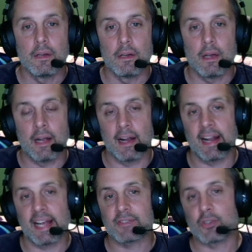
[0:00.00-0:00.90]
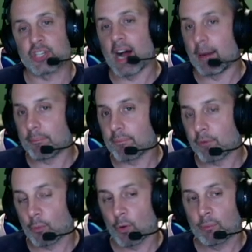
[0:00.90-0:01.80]
And an extra chomp
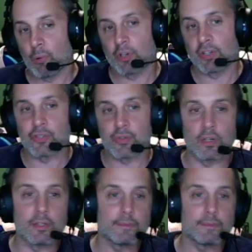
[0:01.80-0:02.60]
for more board control.